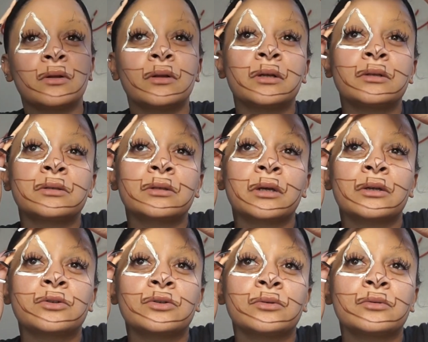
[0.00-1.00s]
Let's
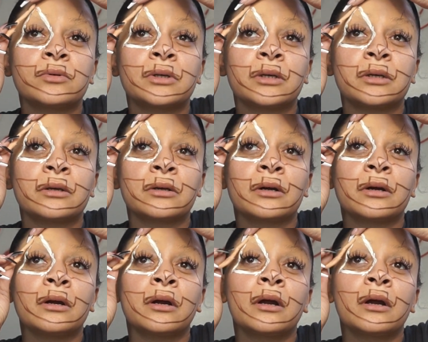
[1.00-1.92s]
get you here.